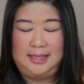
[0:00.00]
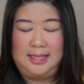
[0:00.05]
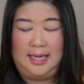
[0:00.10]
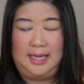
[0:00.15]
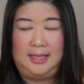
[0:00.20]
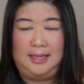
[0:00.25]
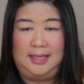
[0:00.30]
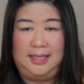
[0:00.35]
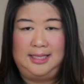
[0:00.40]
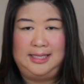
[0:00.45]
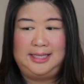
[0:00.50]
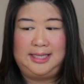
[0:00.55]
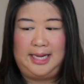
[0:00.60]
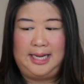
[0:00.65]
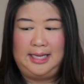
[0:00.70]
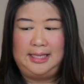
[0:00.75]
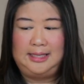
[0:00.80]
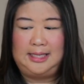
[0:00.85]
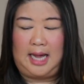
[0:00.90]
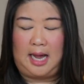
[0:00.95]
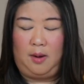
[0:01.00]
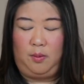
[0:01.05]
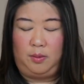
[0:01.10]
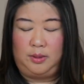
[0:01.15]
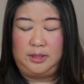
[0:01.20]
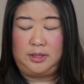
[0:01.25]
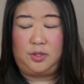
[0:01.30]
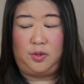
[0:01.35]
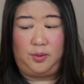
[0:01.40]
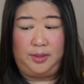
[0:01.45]
In this case, I
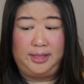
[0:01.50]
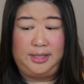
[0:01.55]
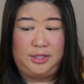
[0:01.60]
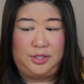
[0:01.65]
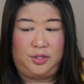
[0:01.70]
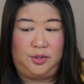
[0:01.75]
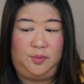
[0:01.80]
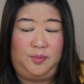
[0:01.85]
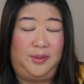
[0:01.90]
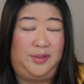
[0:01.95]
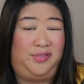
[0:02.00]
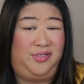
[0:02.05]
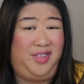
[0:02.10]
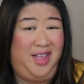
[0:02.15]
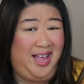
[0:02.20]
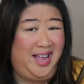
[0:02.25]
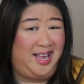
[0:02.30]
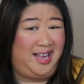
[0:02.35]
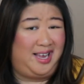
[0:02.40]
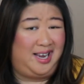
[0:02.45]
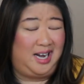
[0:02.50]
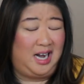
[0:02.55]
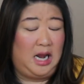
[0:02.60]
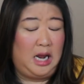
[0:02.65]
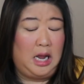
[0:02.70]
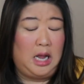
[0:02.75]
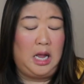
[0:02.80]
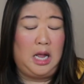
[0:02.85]
was going to, but then